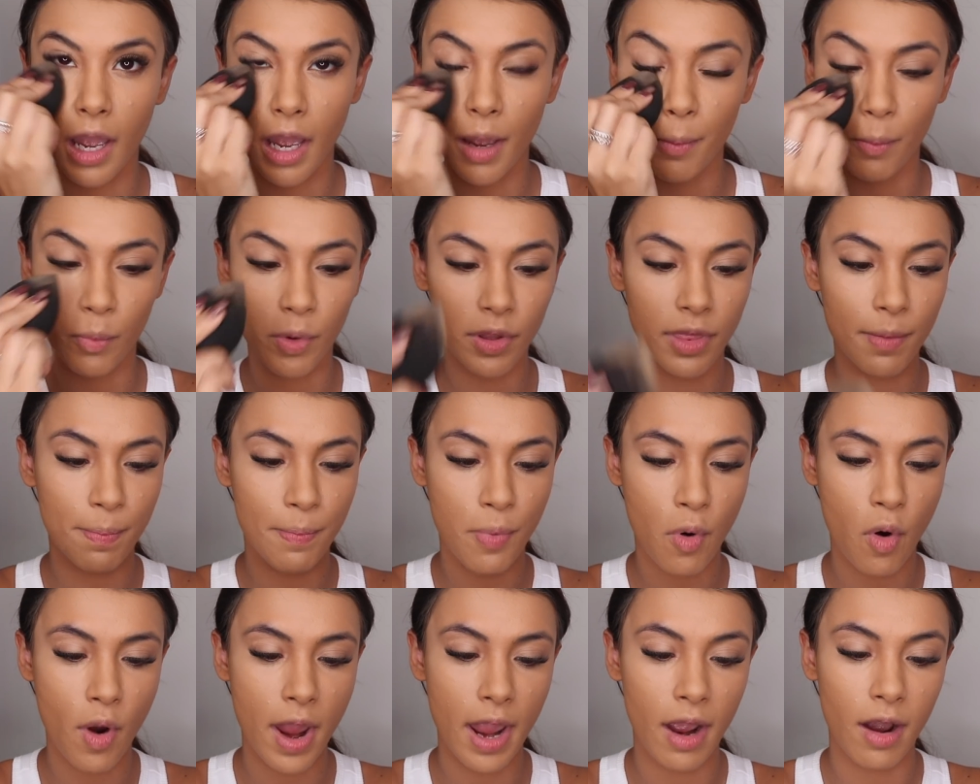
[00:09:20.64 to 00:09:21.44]
with a
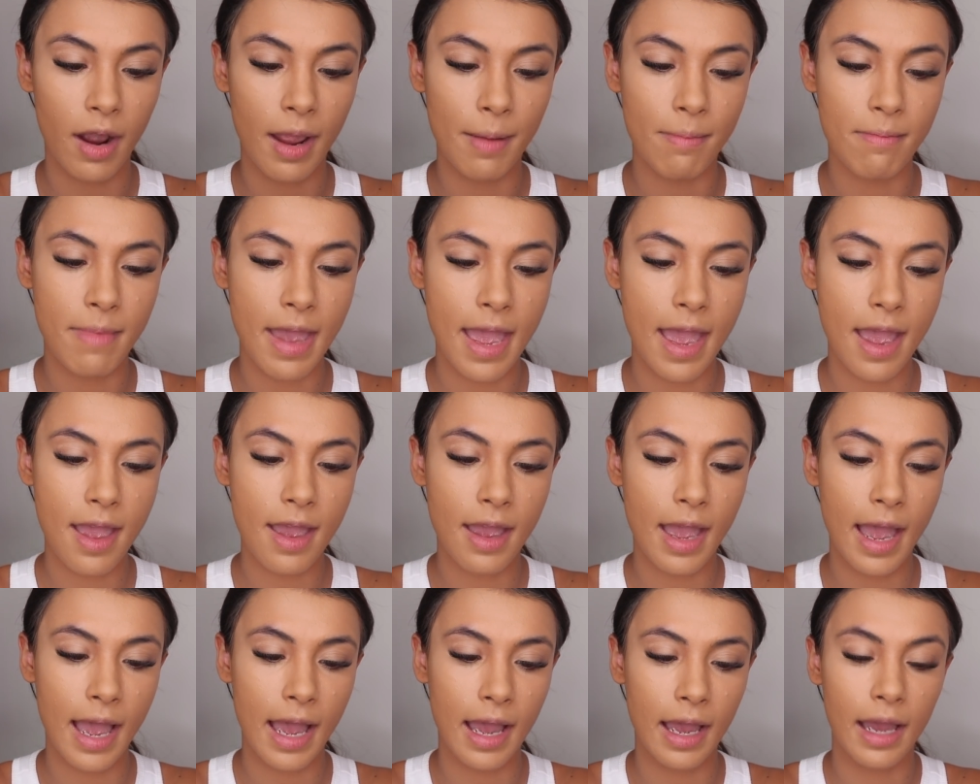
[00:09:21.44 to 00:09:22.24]
boy I met,
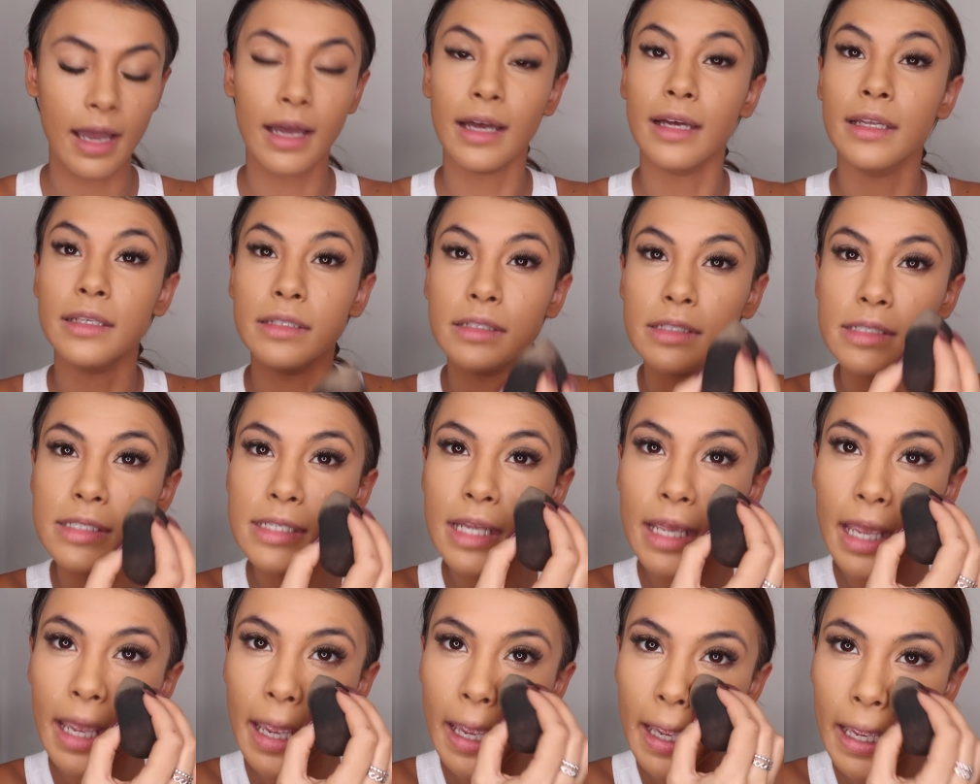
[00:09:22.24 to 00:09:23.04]
and
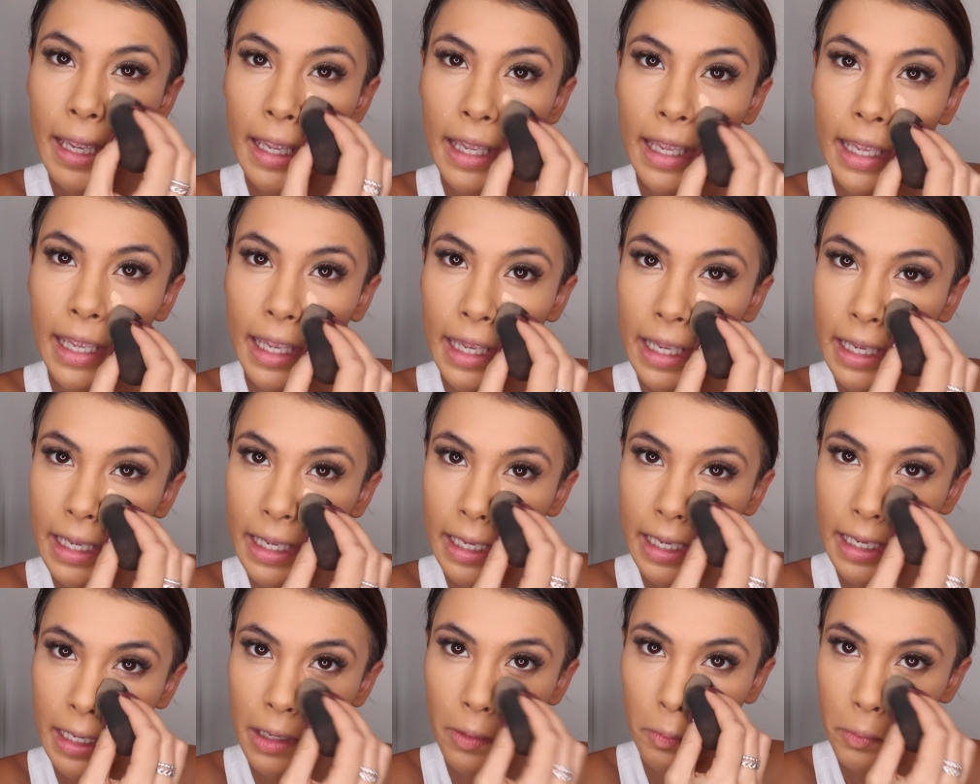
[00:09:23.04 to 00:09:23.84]

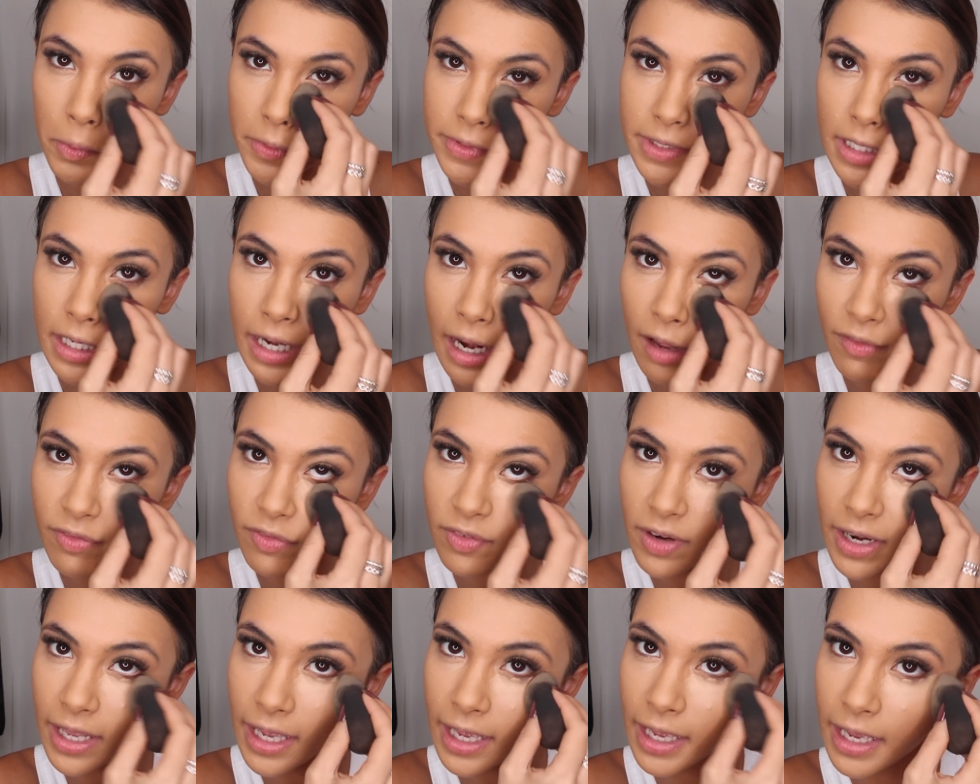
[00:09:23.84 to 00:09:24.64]
he was
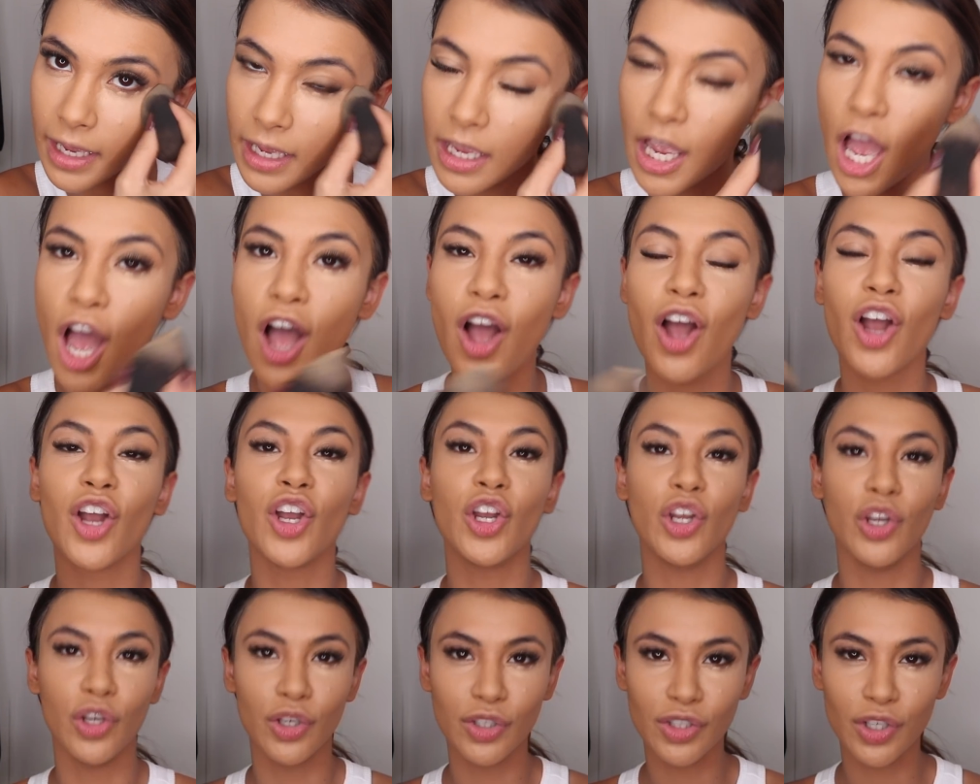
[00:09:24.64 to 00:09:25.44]
lovely,
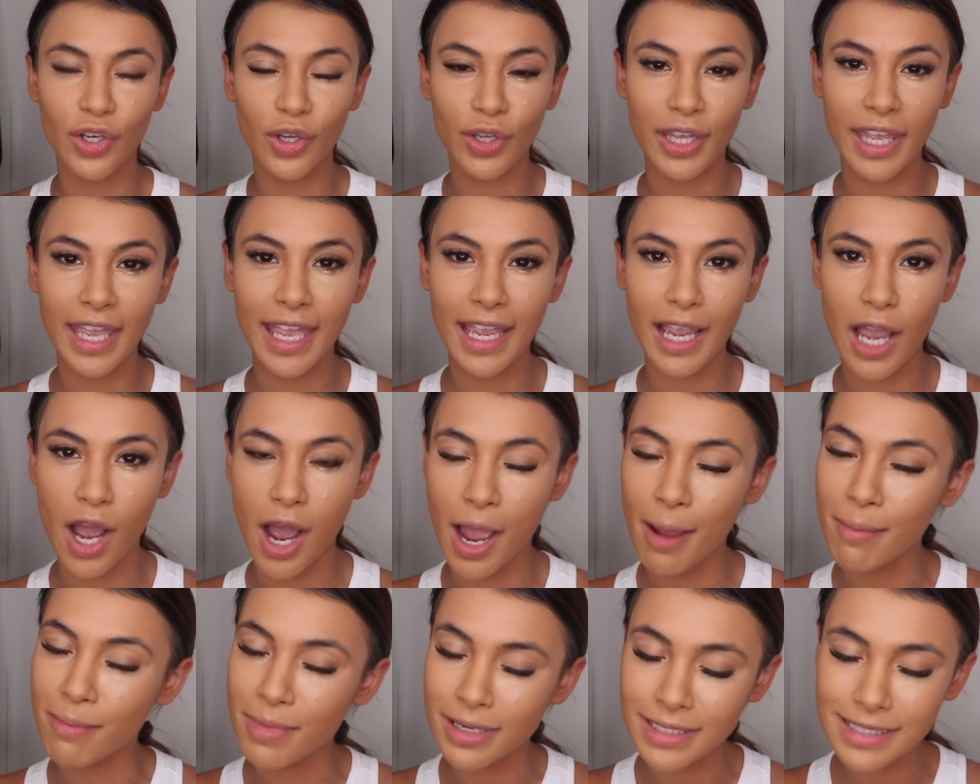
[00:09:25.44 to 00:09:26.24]
good looking,
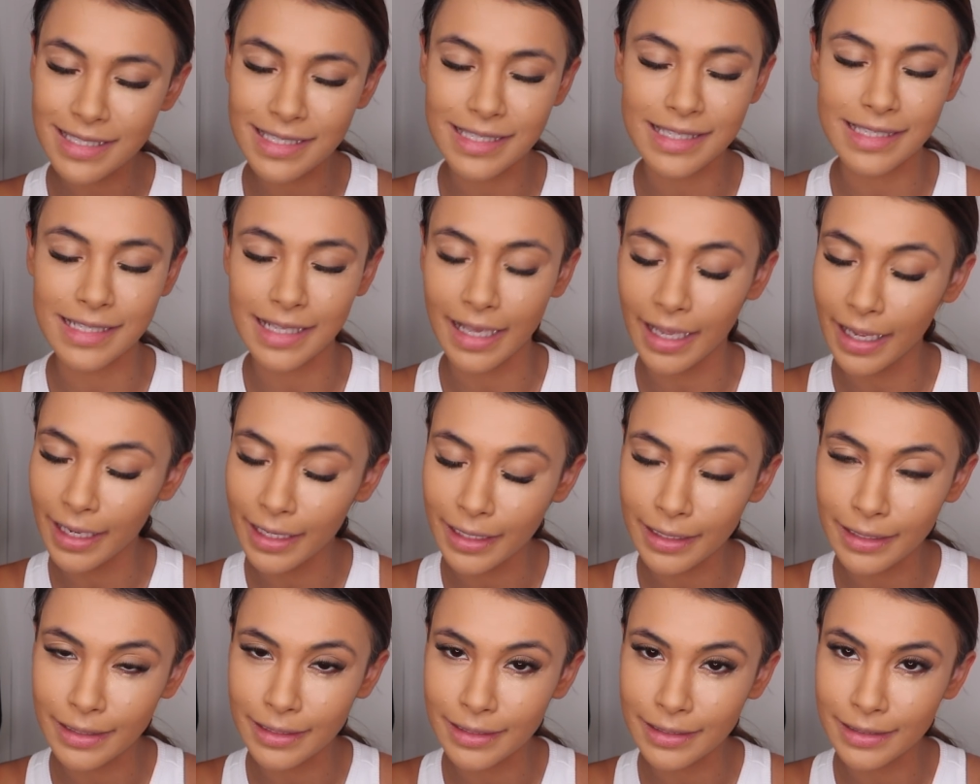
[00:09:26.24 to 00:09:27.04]
I must
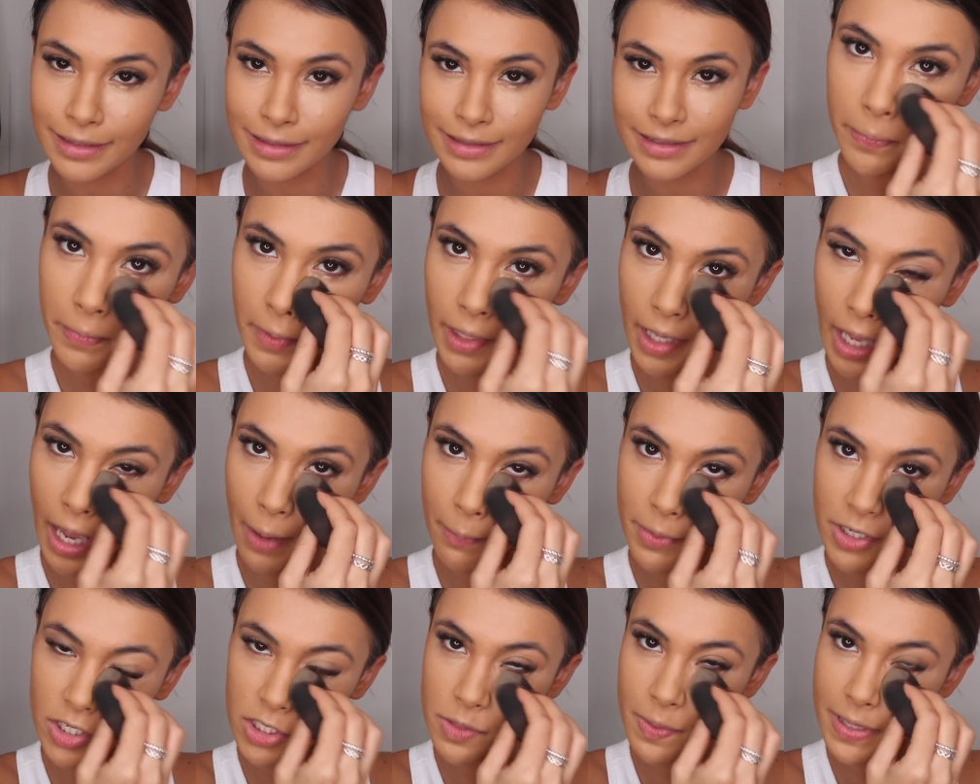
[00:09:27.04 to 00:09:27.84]
say. And
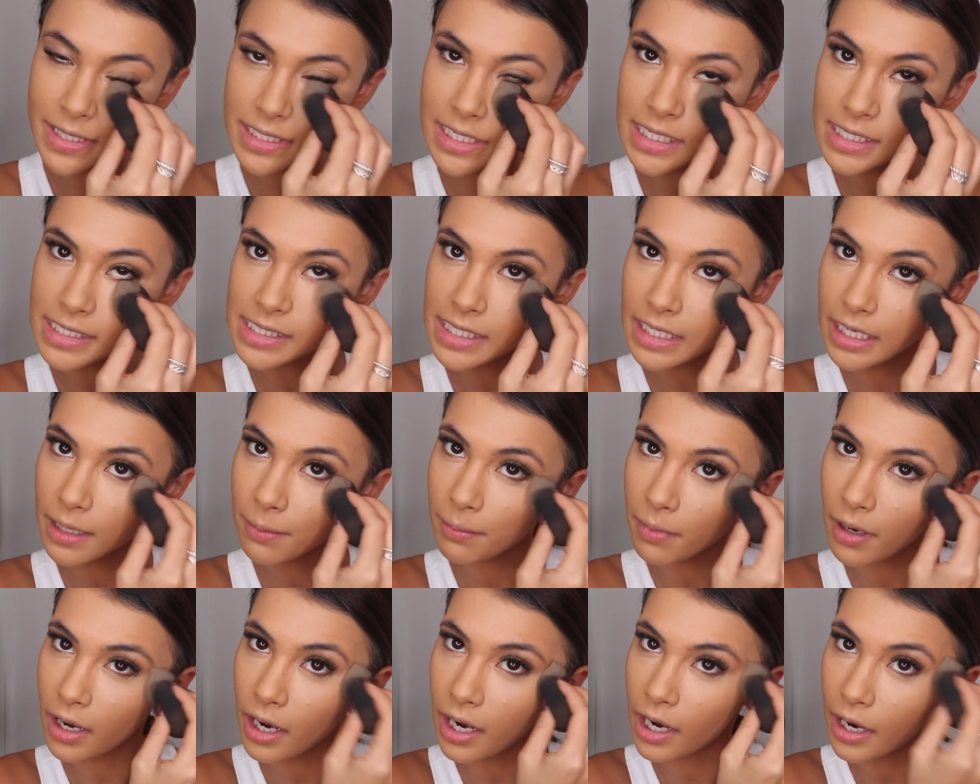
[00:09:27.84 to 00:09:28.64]
we just went to
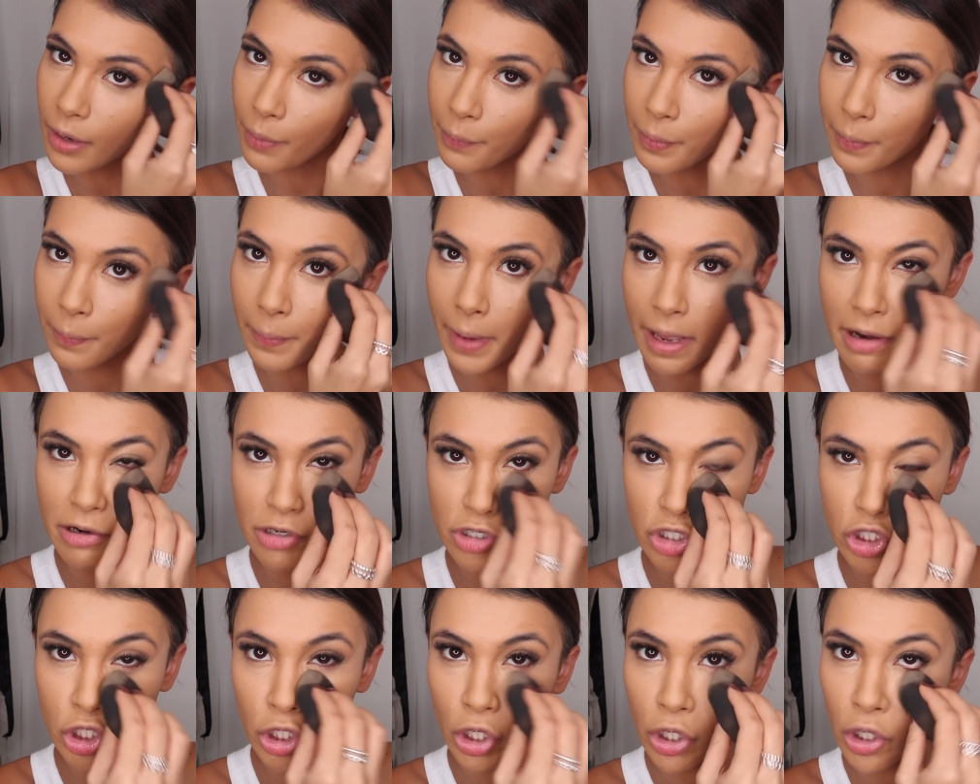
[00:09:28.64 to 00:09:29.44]
cinema, we went
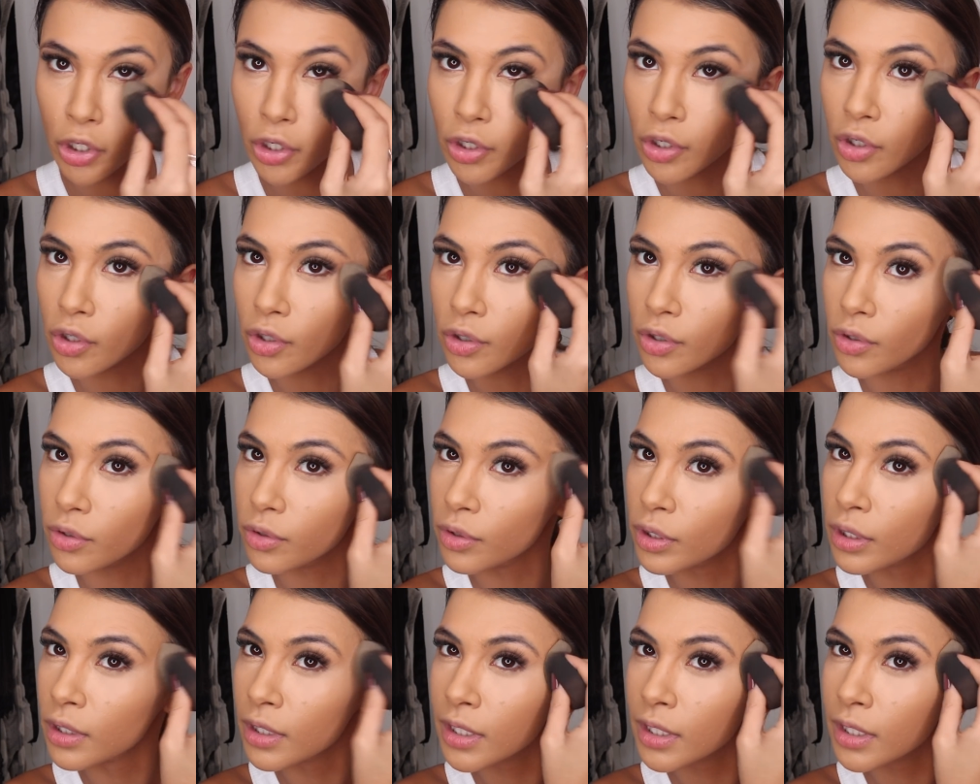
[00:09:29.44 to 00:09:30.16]
to